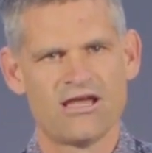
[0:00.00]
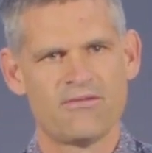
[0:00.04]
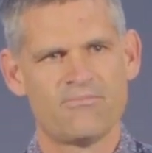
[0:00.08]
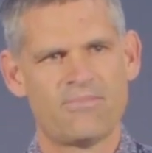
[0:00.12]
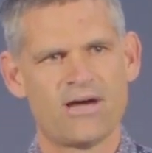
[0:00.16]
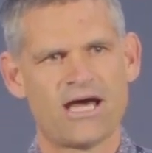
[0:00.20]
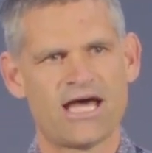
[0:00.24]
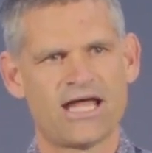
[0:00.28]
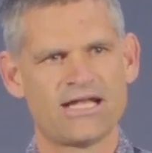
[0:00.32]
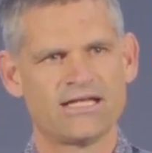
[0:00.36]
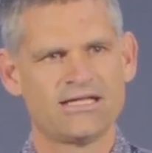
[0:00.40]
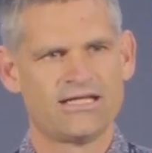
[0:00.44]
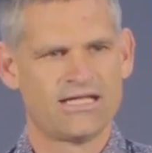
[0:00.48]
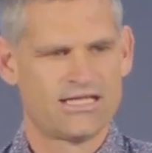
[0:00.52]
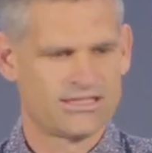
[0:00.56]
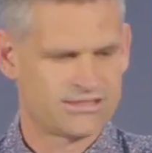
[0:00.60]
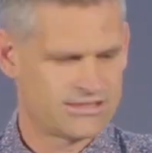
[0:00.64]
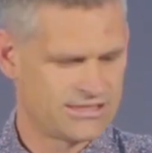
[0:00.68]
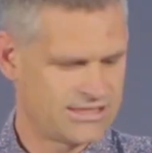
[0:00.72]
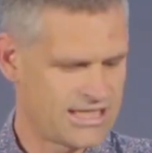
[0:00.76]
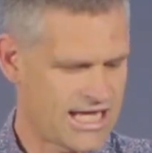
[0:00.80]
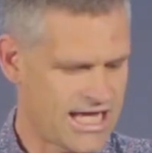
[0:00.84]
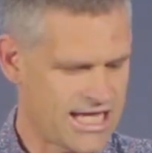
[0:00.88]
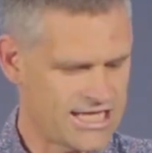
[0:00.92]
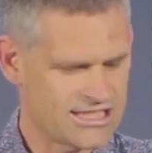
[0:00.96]
But
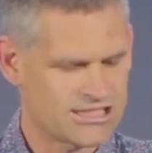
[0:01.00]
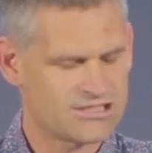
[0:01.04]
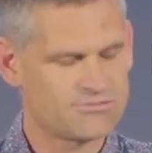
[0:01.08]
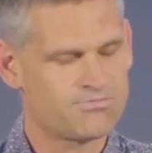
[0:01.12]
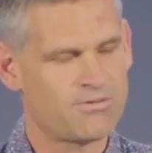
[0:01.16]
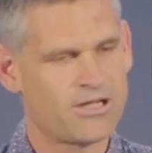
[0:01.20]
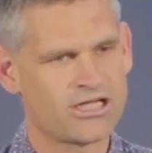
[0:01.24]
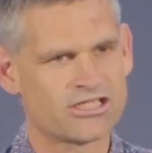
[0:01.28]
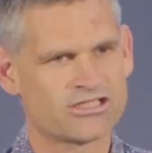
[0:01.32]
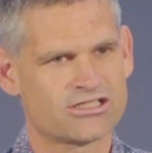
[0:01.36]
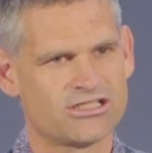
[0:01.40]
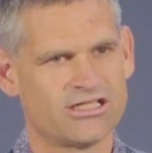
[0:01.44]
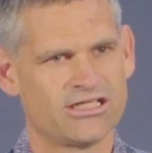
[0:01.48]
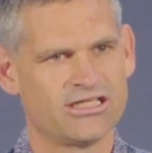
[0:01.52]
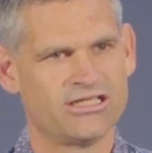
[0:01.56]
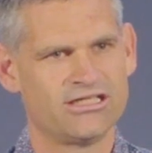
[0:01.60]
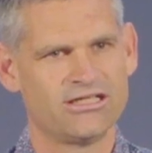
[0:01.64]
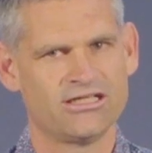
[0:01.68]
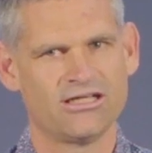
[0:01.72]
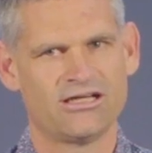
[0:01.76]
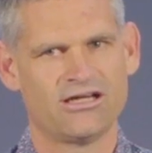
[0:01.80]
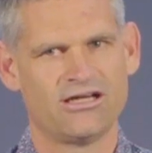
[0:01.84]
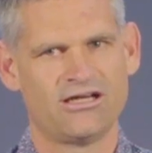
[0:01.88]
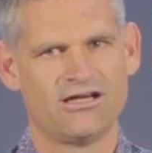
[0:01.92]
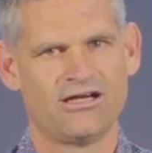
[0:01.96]
today
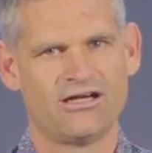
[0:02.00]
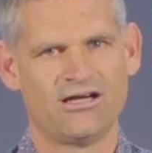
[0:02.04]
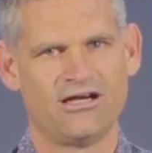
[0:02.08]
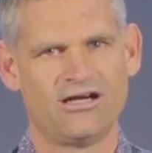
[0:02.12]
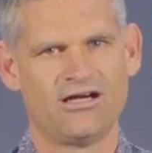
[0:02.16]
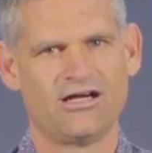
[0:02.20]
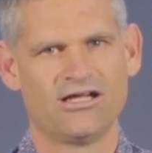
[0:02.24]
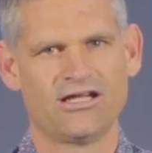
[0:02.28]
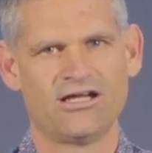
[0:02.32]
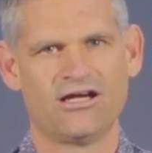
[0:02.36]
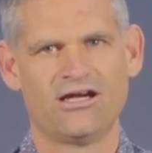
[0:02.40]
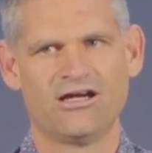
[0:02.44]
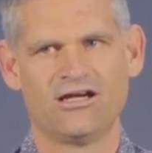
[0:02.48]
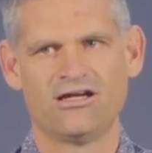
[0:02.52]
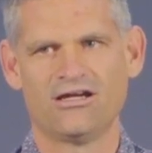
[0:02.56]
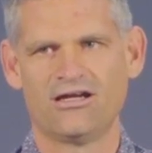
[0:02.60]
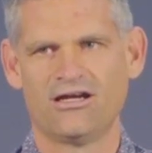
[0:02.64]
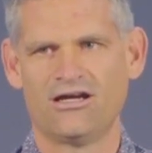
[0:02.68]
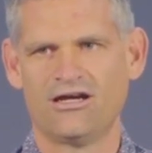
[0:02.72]
especially, I